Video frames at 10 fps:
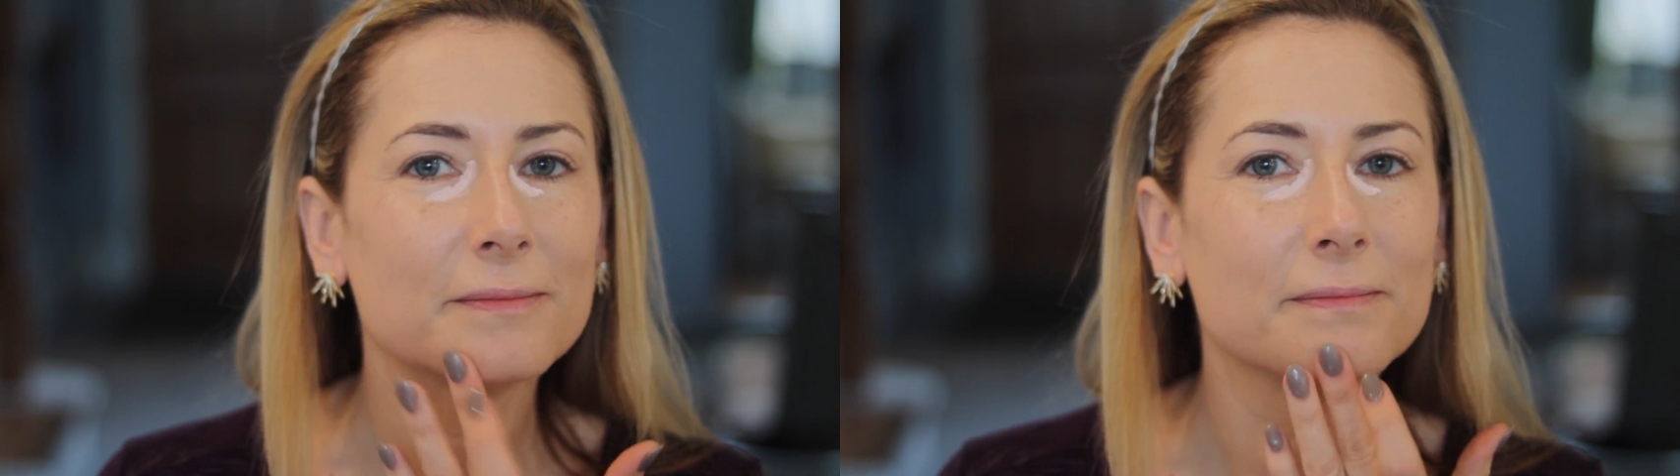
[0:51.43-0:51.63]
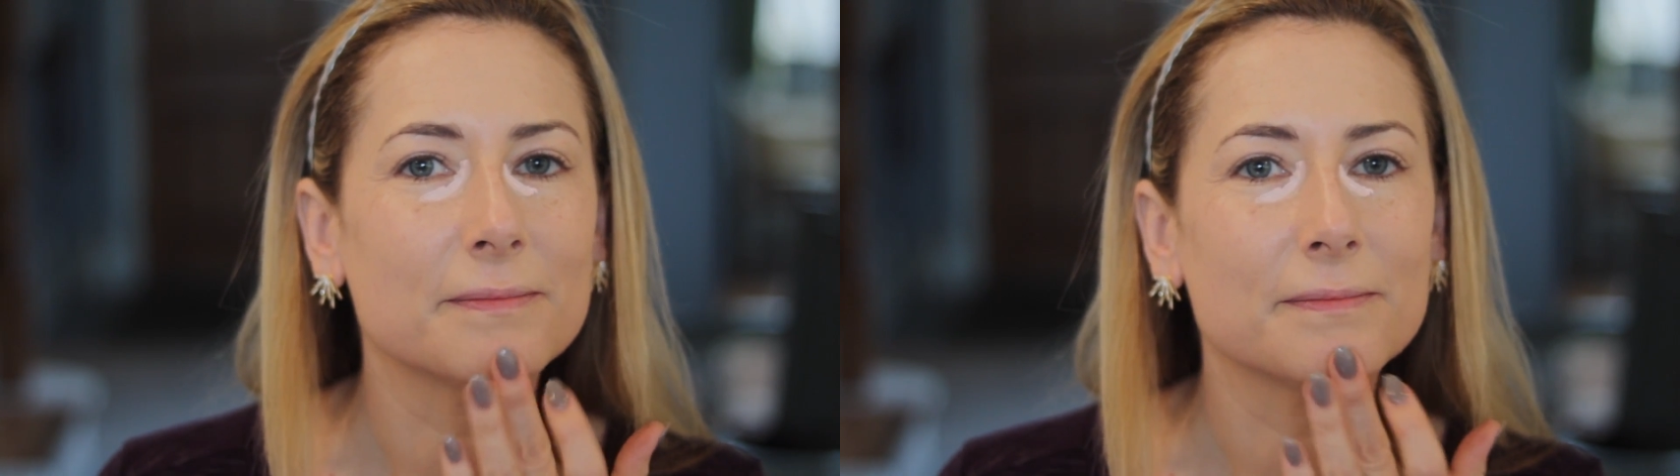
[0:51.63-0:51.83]

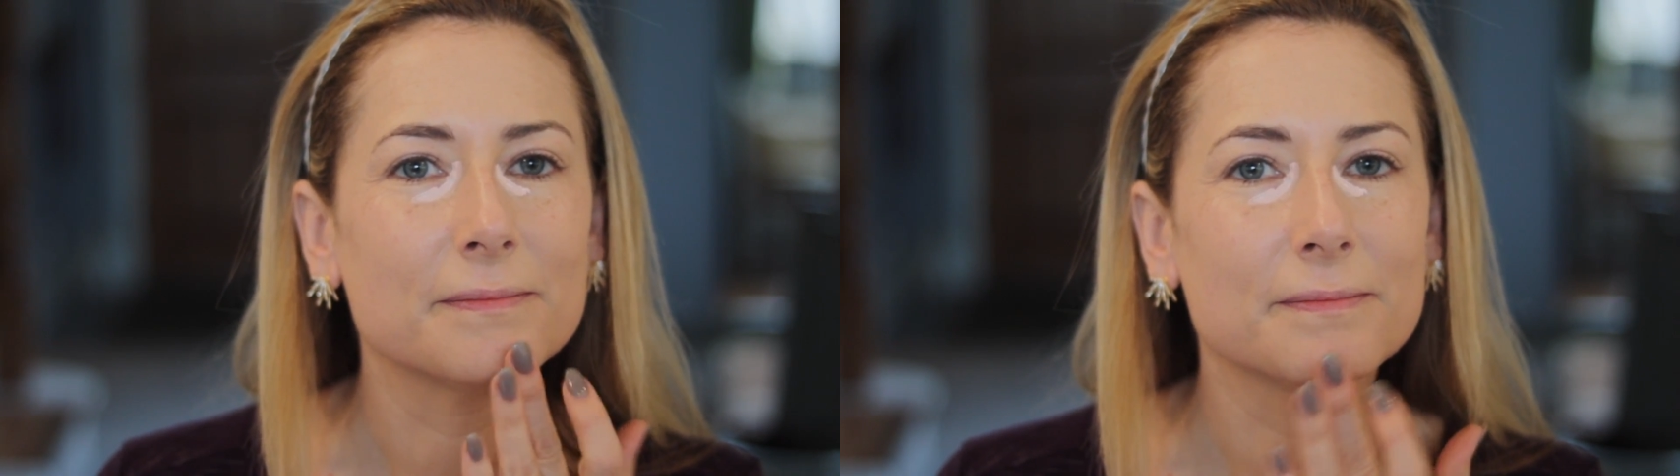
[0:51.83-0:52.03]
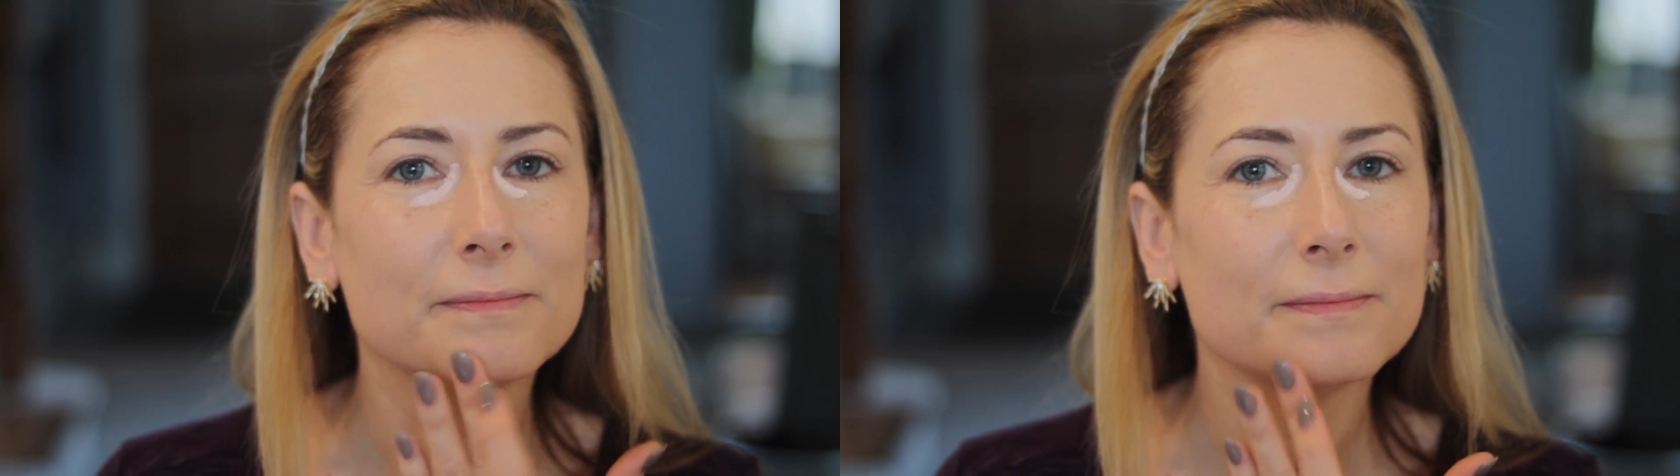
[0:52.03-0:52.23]

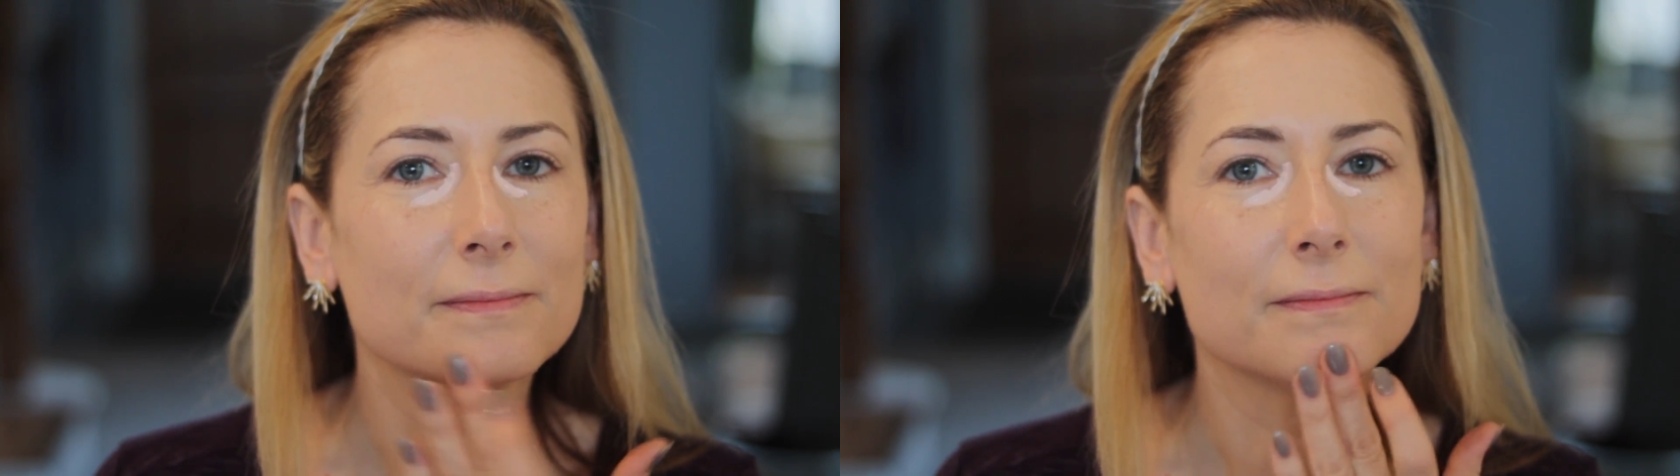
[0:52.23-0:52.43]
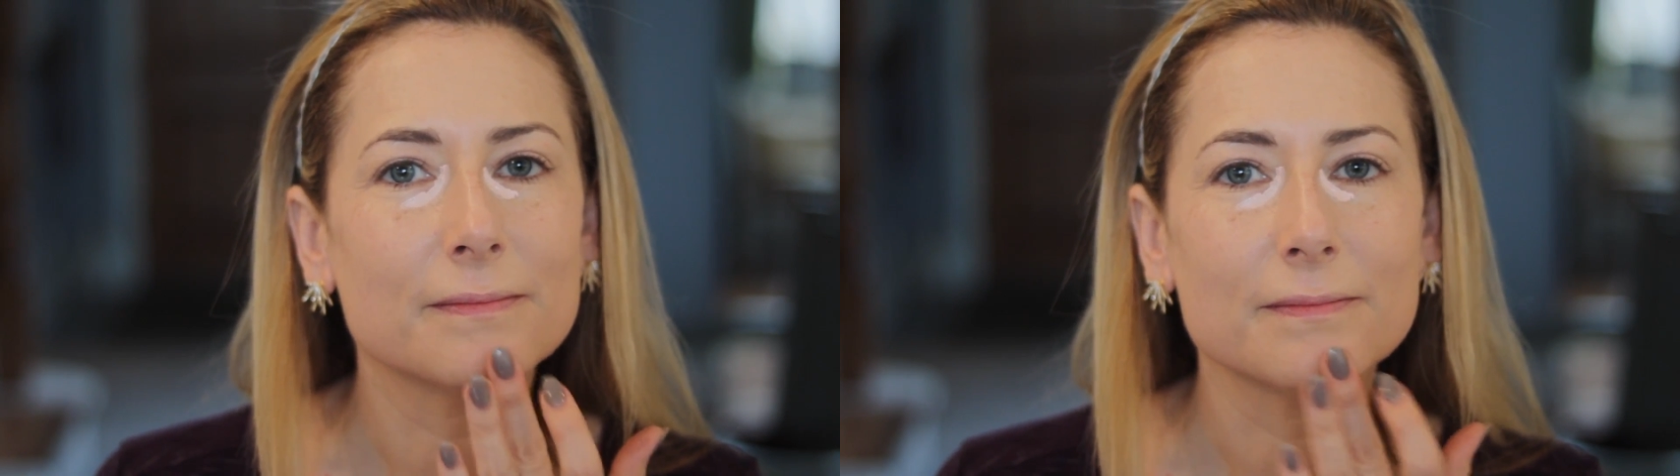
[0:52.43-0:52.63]
foundation on her
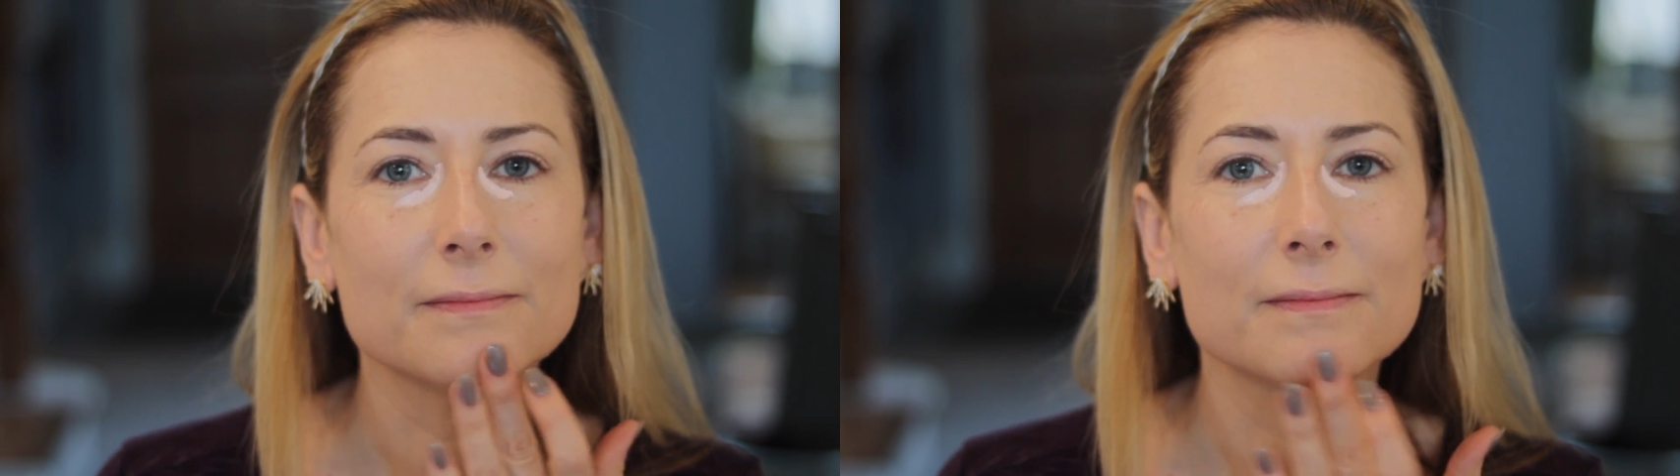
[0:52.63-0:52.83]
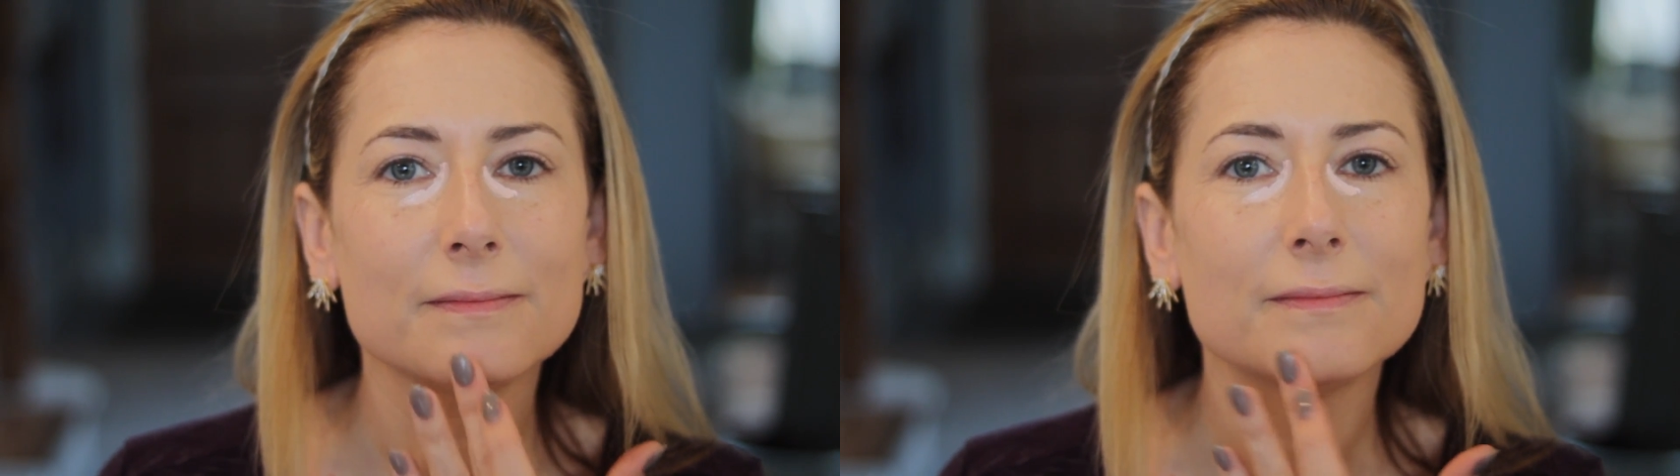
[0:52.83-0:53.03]
chin, I
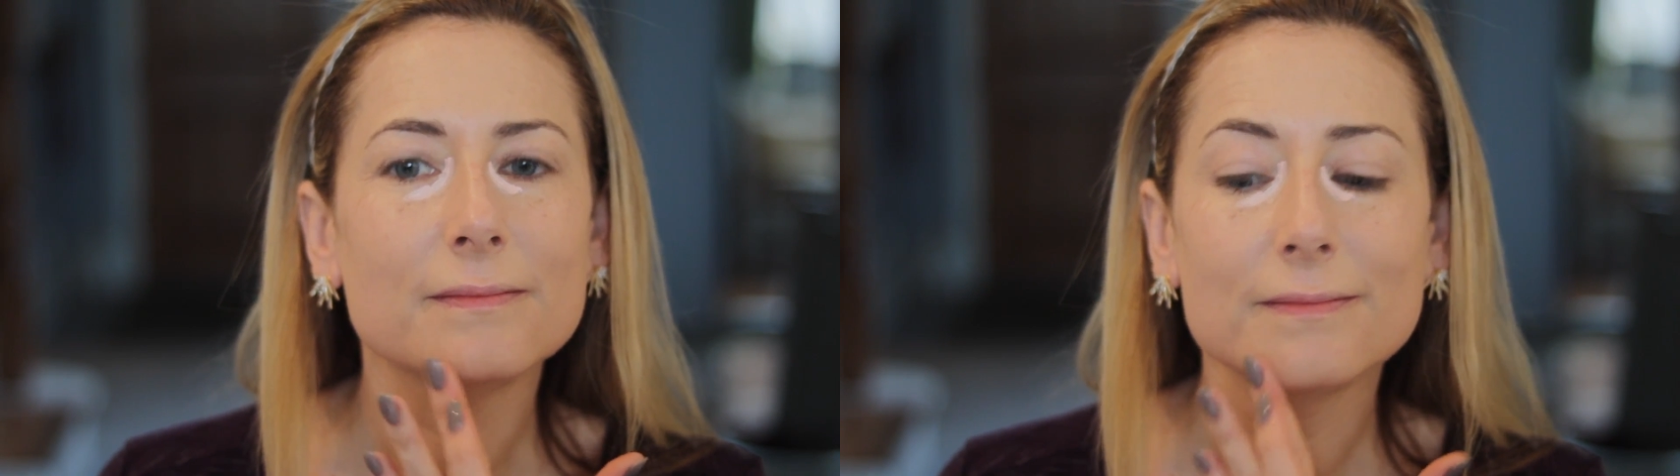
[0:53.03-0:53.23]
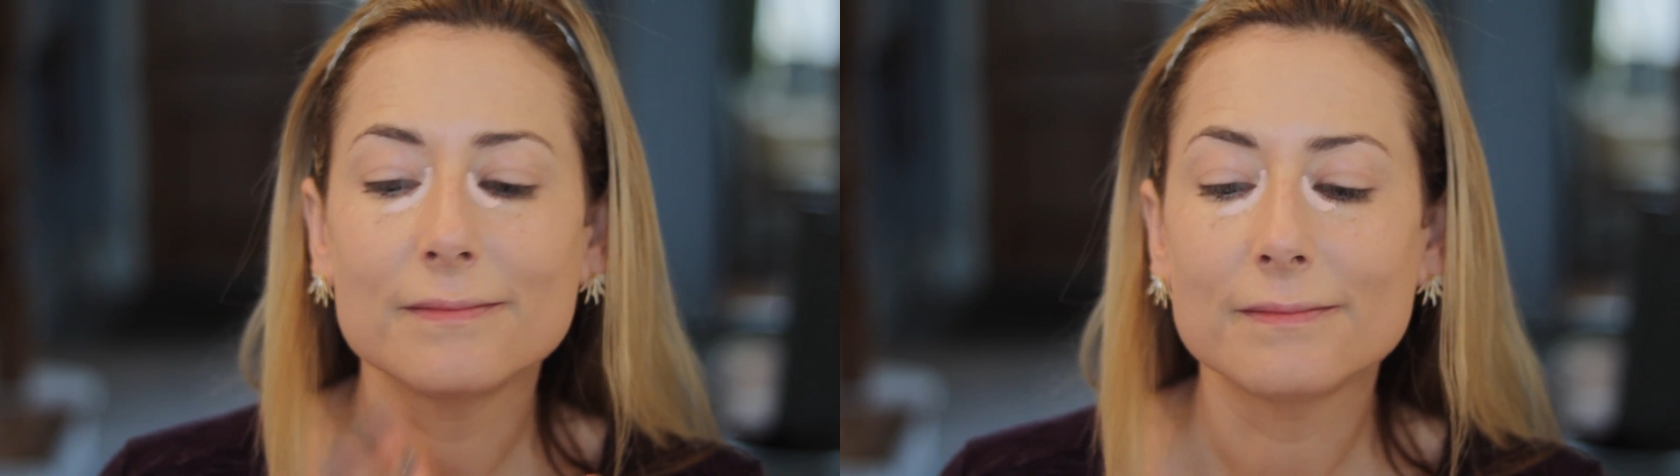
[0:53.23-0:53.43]
wouldn't
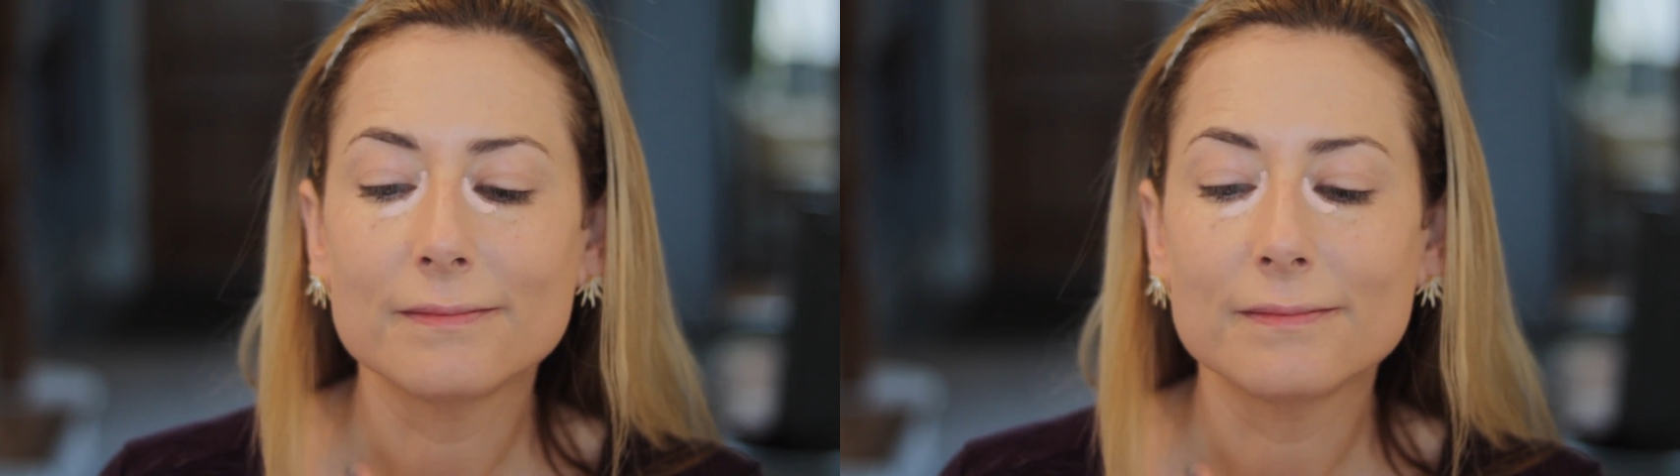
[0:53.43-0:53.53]
think.